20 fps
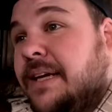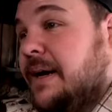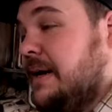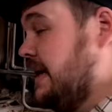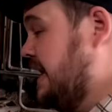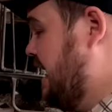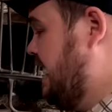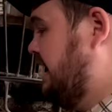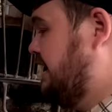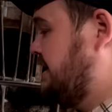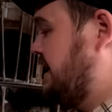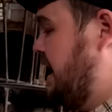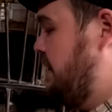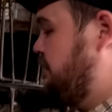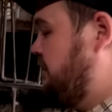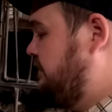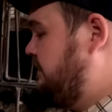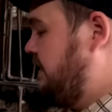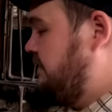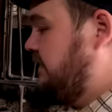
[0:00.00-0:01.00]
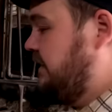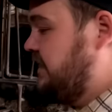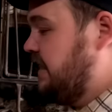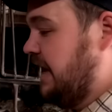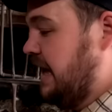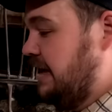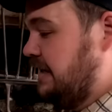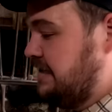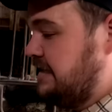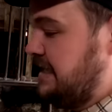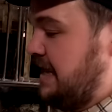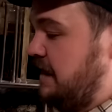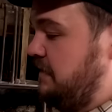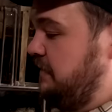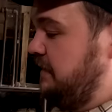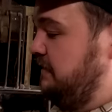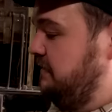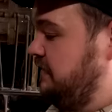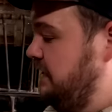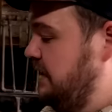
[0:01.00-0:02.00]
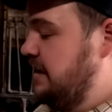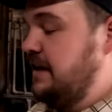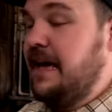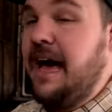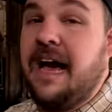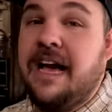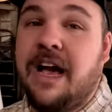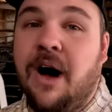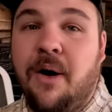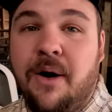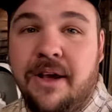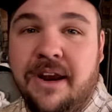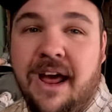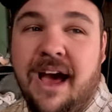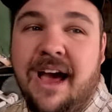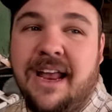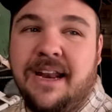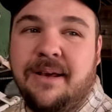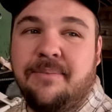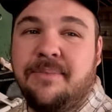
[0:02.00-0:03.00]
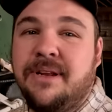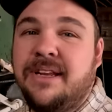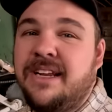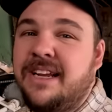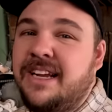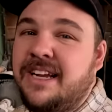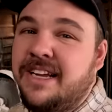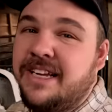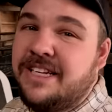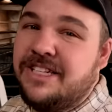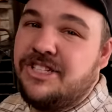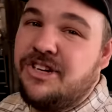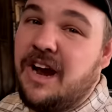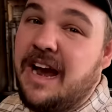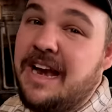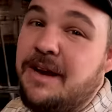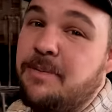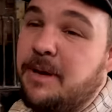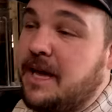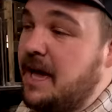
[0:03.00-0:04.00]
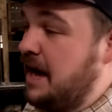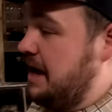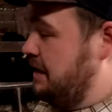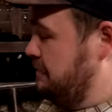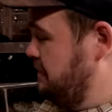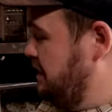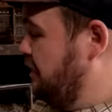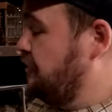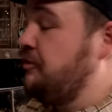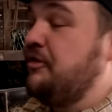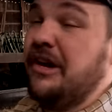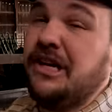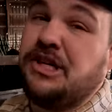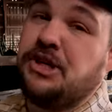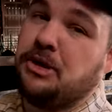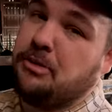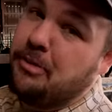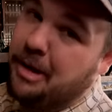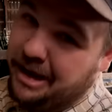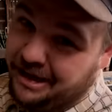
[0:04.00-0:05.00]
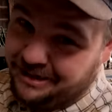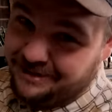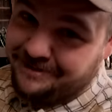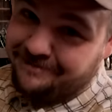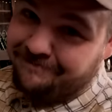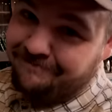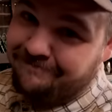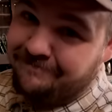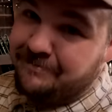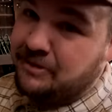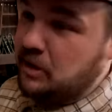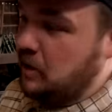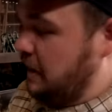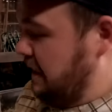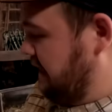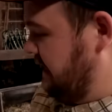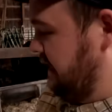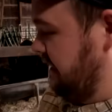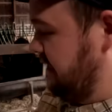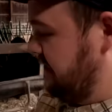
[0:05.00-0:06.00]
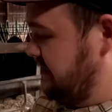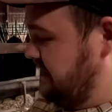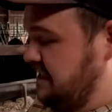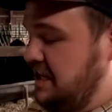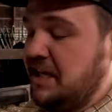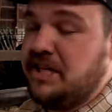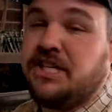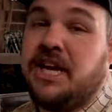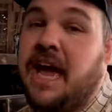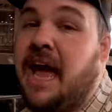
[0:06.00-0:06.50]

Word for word: So yeah, on top of everything else that we've got going on, I'm trying to become a fisherman so I can teach